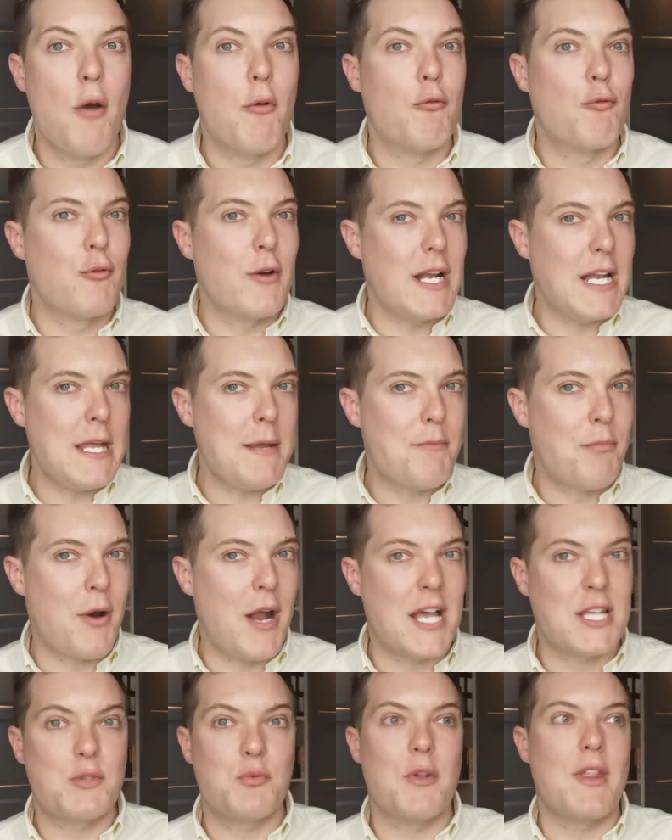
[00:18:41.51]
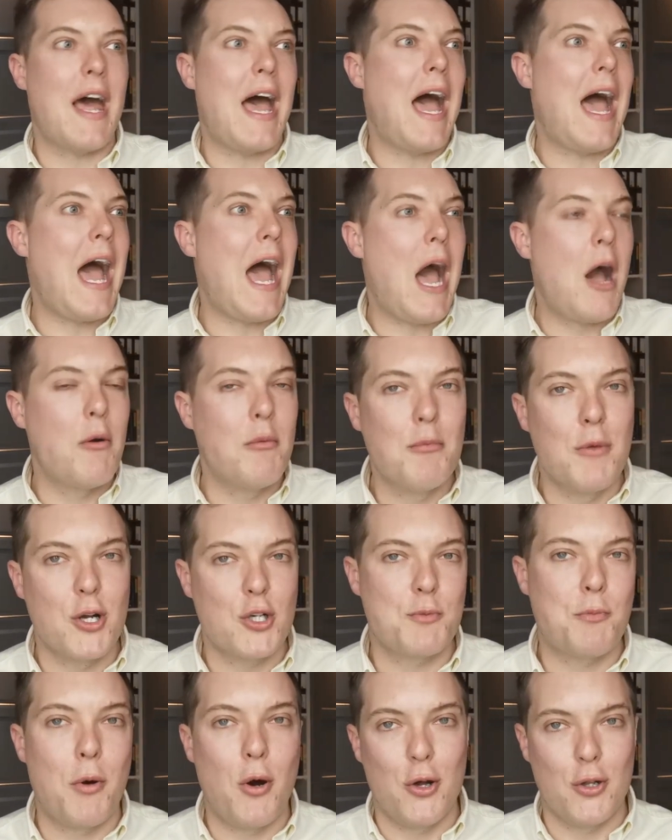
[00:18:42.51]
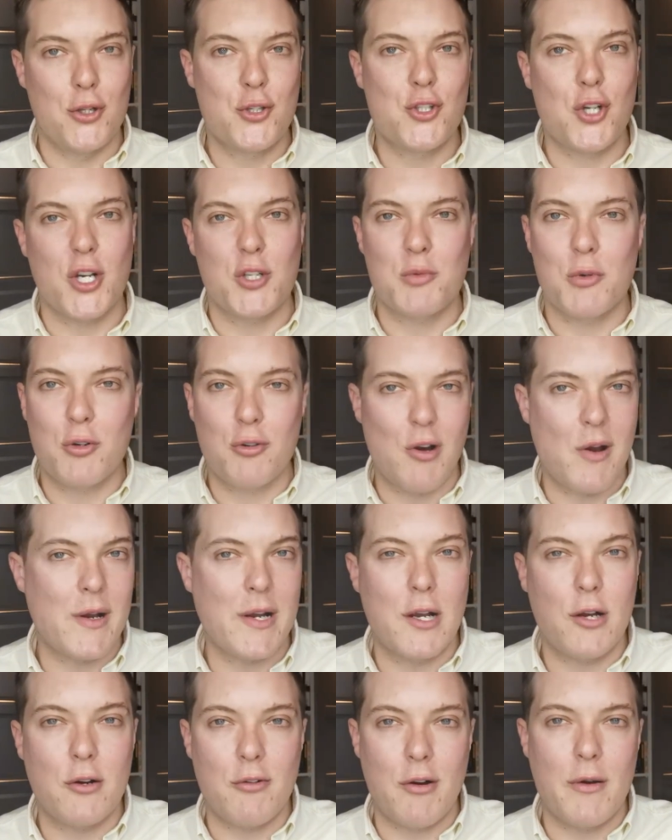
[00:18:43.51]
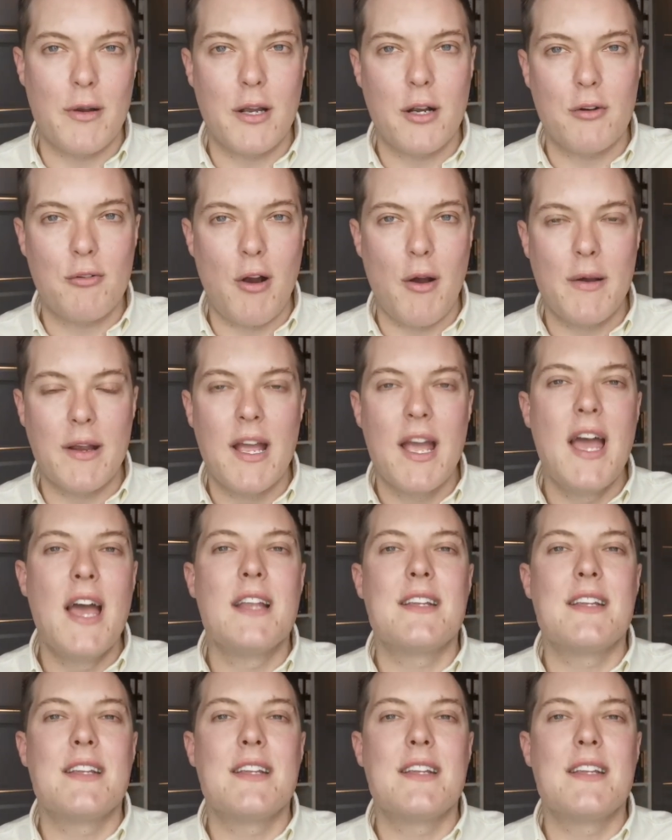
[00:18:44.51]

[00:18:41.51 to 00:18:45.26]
really impressed with how much Paula's Choice were growing and growing and growing,